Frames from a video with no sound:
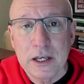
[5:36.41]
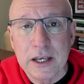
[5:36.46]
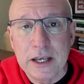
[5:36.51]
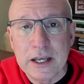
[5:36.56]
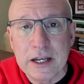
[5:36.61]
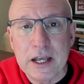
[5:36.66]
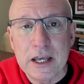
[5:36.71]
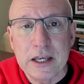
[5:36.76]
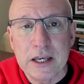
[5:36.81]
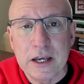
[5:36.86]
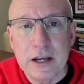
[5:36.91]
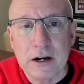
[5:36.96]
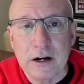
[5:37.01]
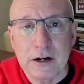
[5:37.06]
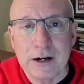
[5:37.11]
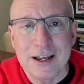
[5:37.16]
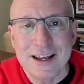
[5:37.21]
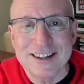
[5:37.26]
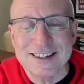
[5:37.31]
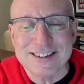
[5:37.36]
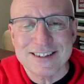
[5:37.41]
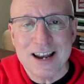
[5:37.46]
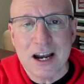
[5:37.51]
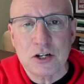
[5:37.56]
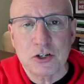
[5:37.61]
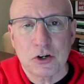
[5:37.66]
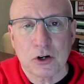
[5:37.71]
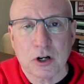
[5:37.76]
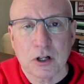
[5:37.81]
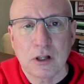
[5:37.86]
in a year
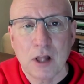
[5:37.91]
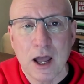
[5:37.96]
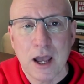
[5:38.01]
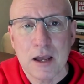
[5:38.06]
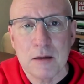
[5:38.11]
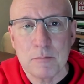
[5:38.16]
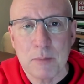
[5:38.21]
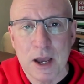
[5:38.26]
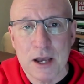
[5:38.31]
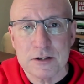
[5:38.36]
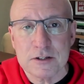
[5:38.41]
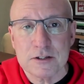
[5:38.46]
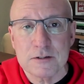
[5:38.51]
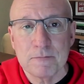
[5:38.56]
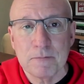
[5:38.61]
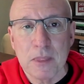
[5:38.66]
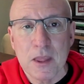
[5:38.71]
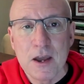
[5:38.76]
inside your client base.